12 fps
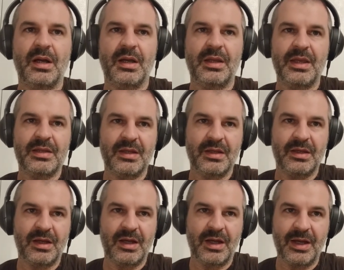yet
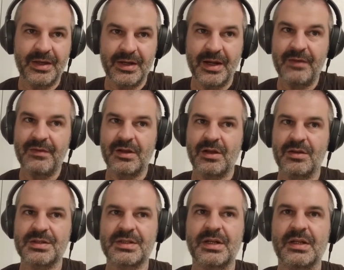a higher level
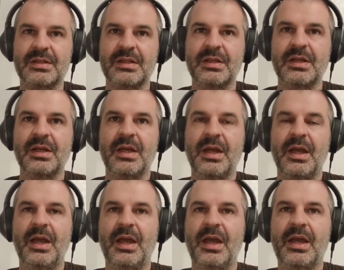construct,
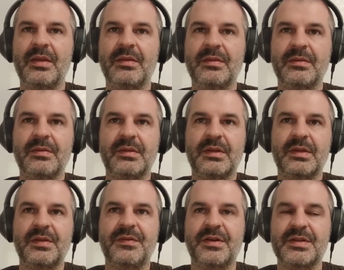and the
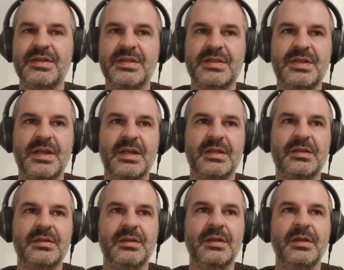difference is that
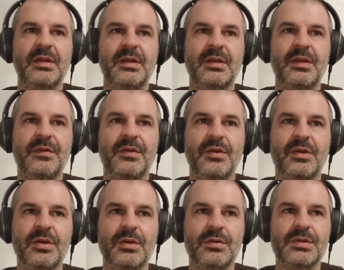if you
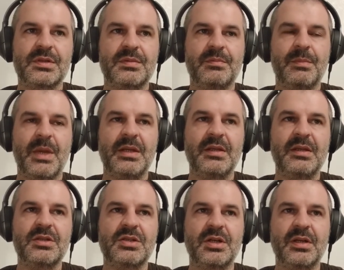use many
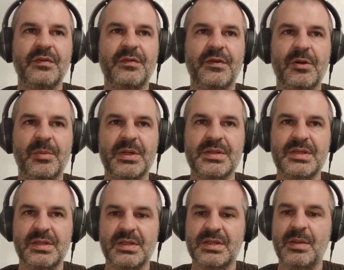shared informers
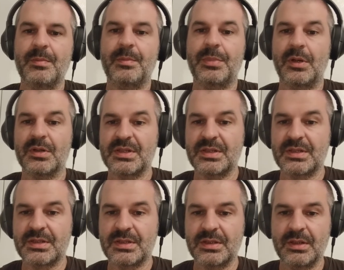in the same
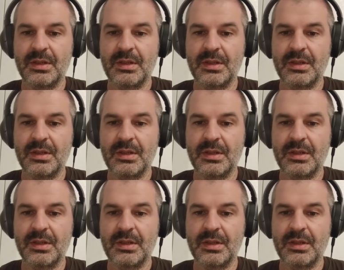process,